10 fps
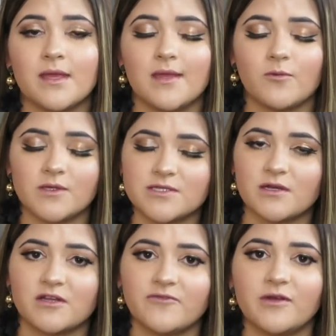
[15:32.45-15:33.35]
it will
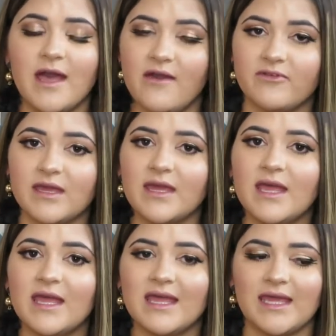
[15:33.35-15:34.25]
start to feel heavy
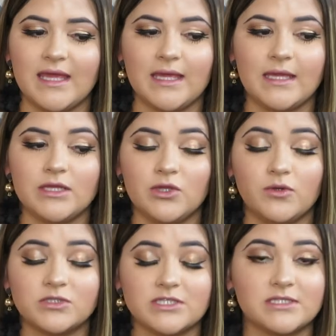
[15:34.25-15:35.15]
and
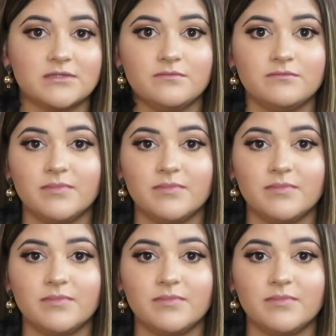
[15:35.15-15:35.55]
you'll just